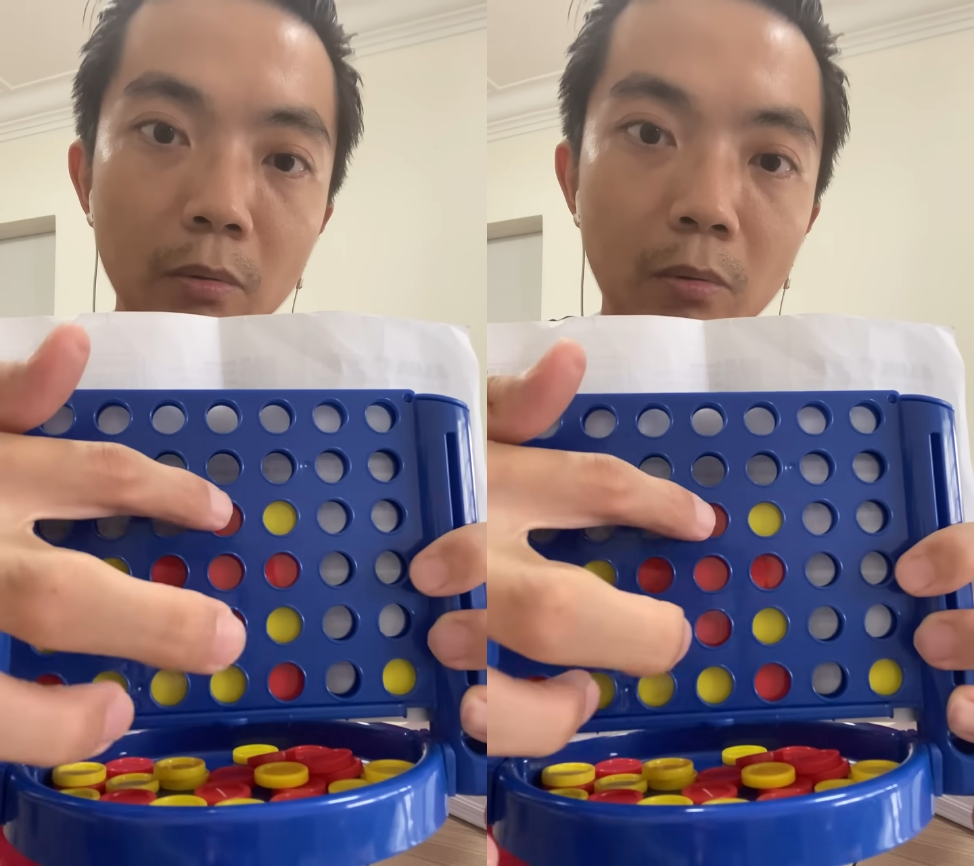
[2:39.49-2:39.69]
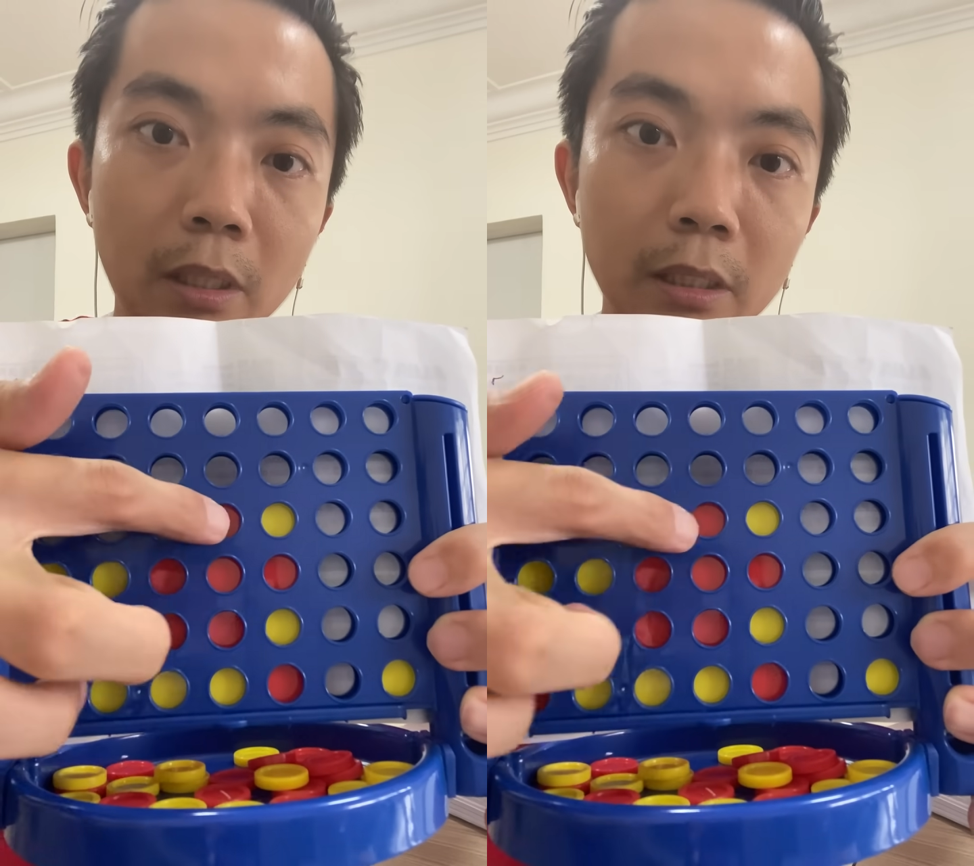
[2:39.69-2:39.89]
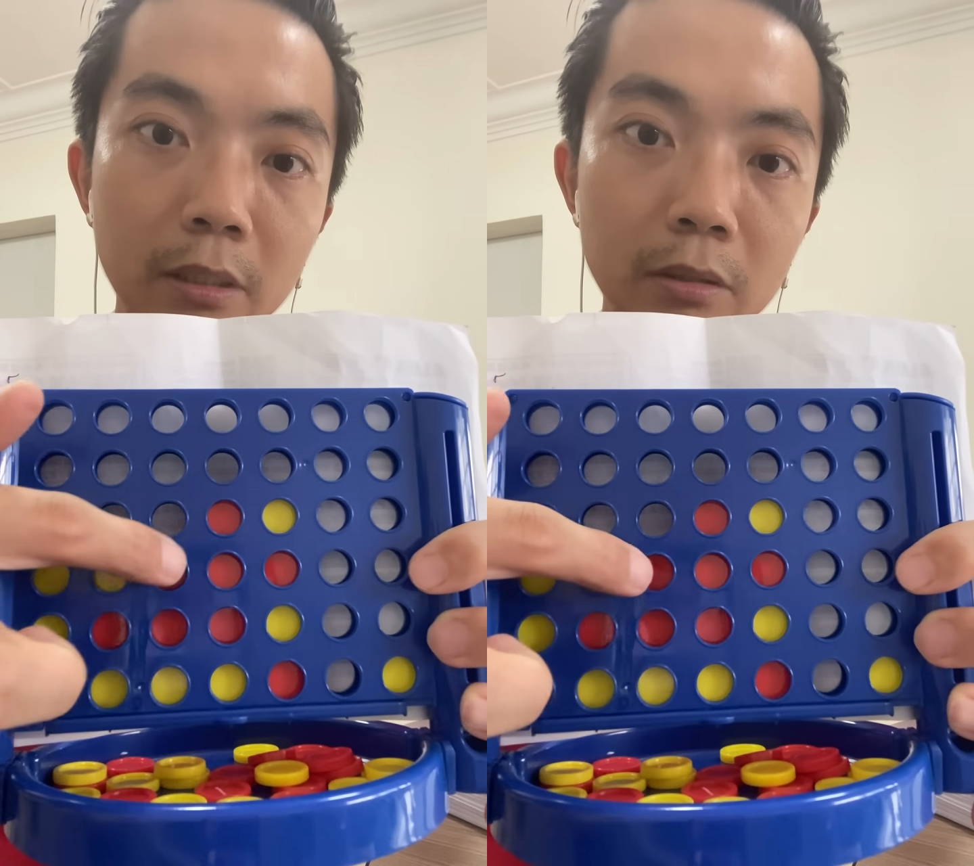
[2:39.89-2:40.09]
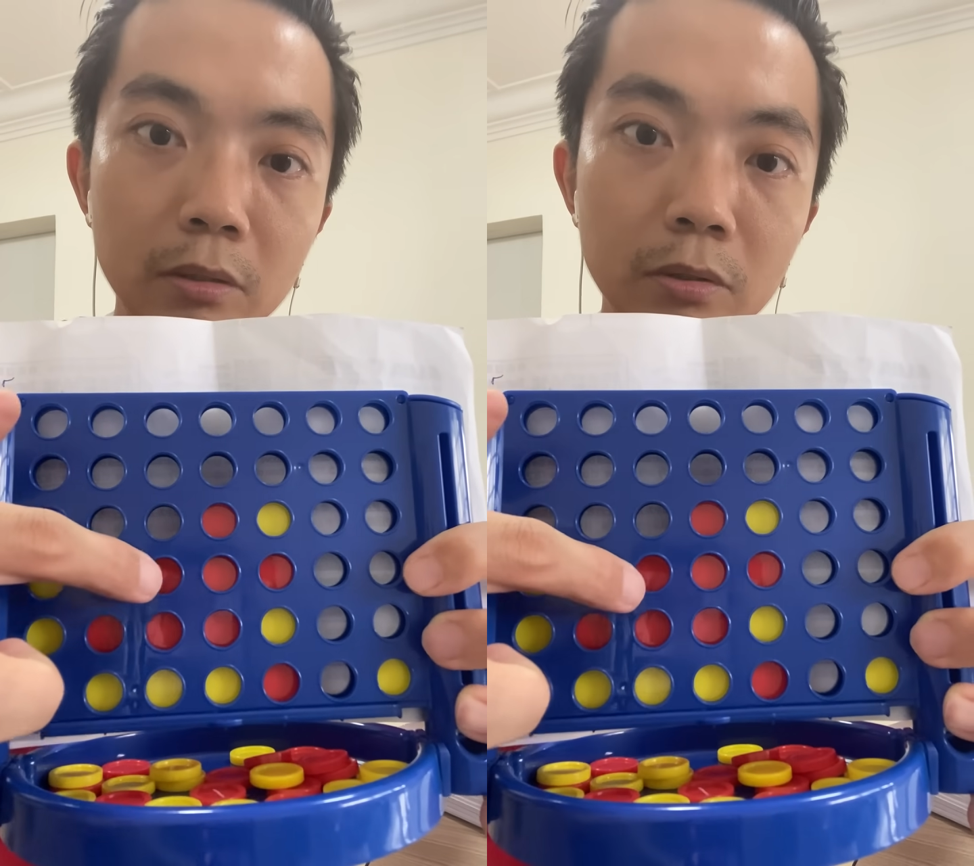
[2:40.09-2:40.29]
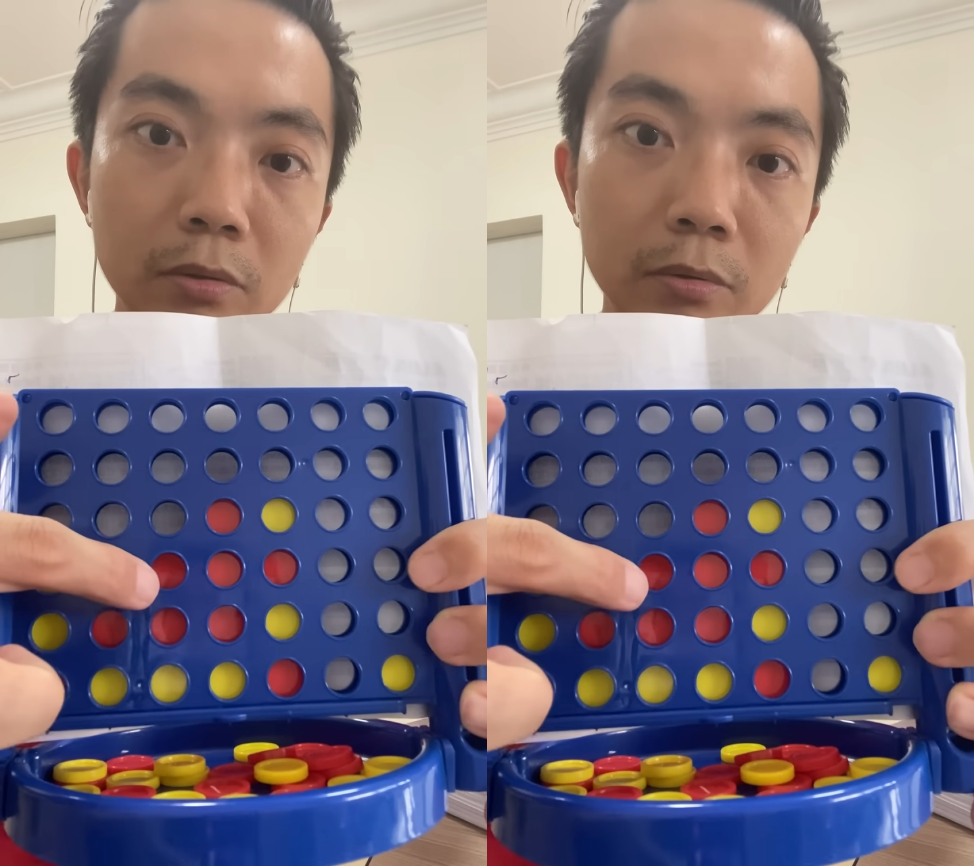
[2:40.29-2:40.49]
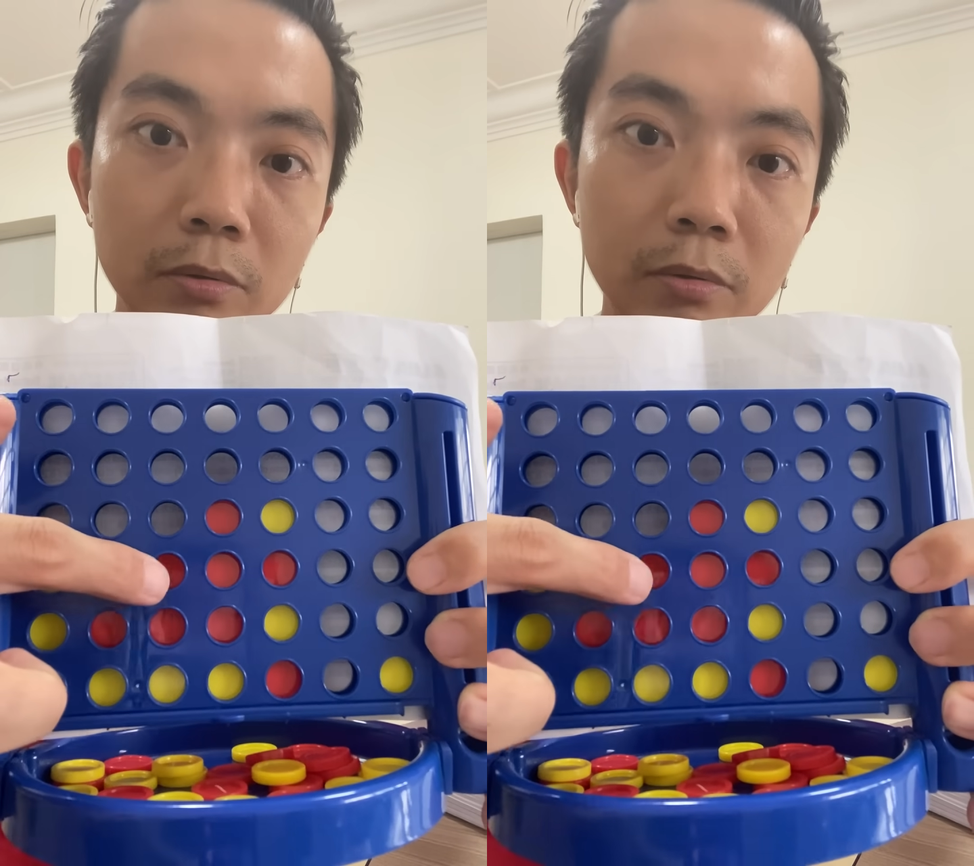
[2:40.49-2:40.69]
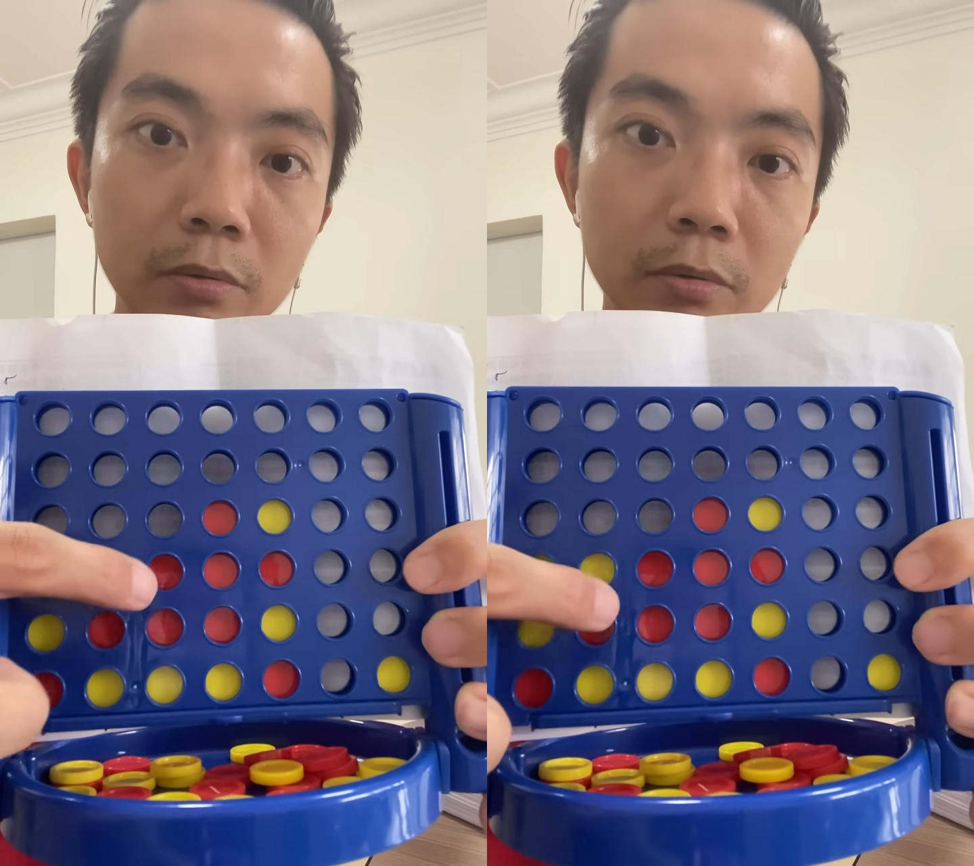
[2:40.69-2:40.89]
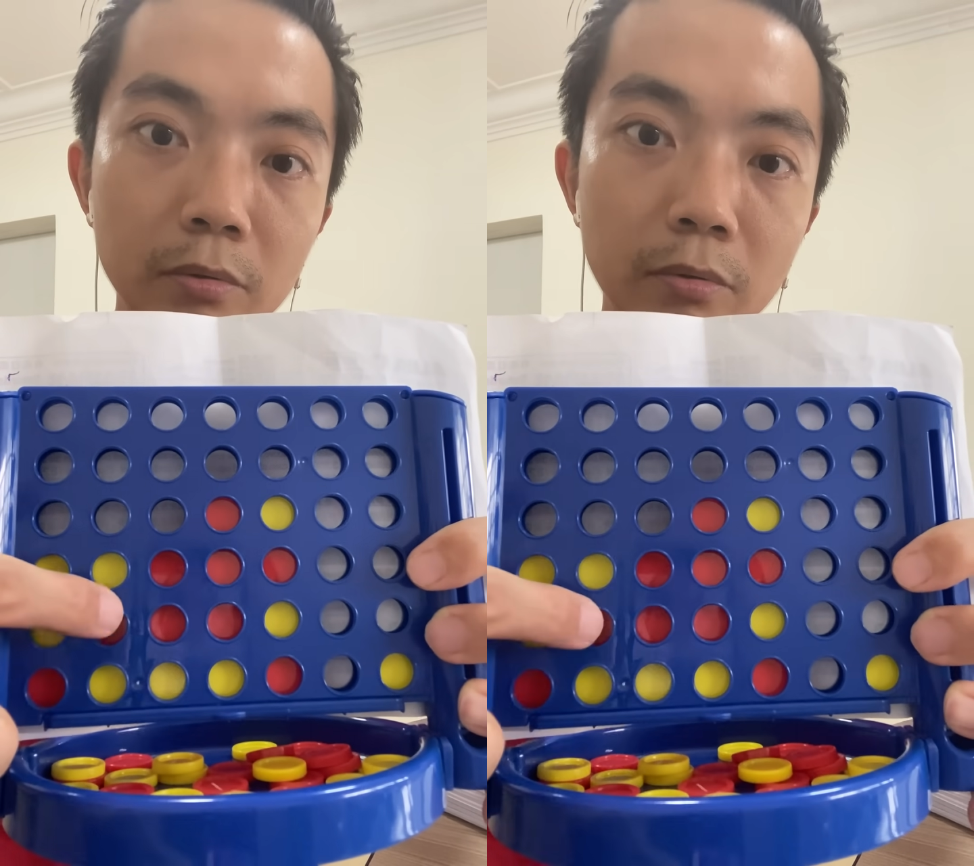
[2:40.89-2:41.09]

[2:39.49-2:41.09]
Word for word: 1, 2,